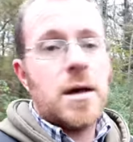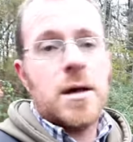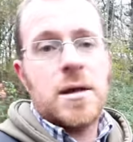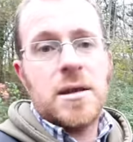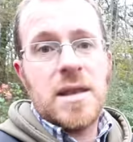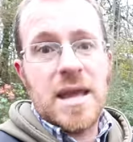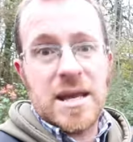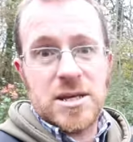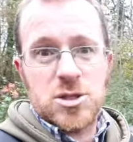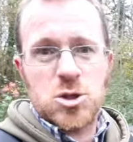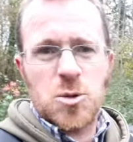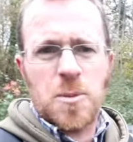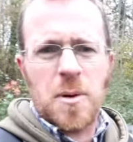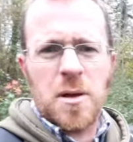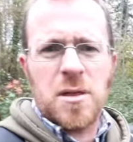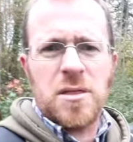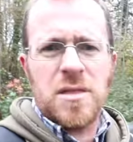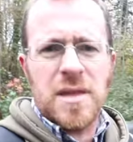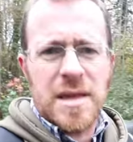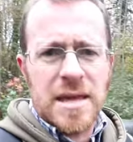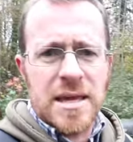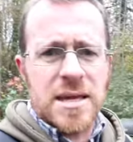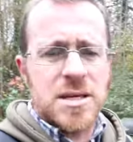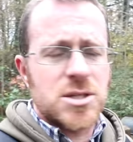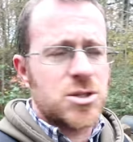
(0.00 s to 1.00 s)
next up I
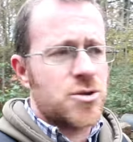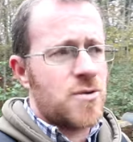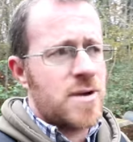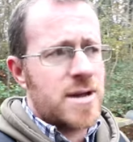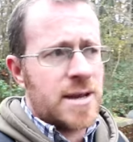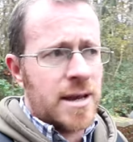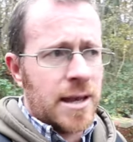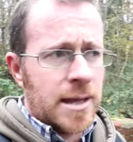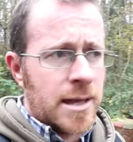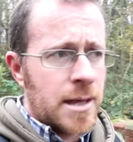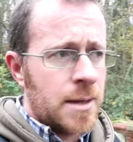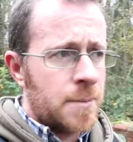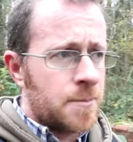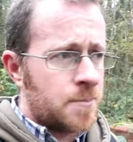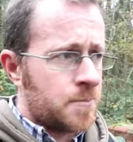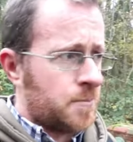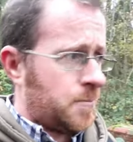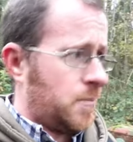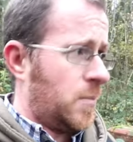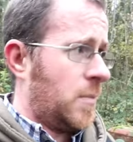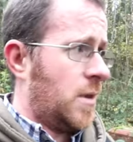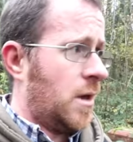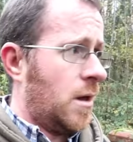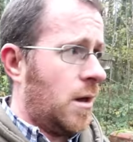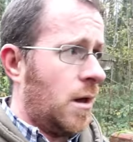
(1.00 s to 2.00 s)
think is Cranleigh.
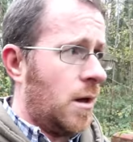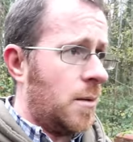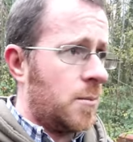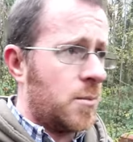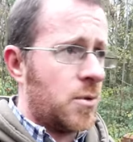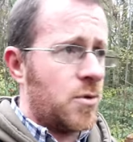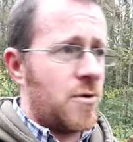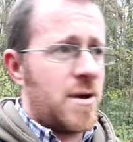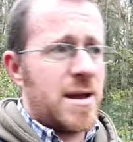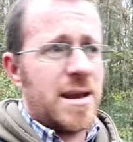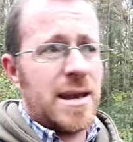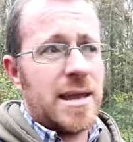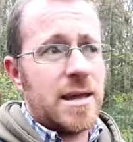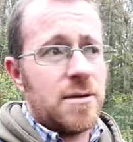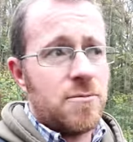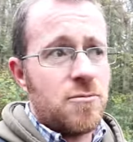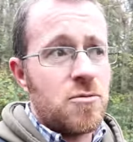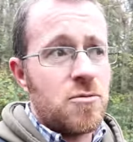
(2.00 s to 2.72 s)
Um, Cranleigh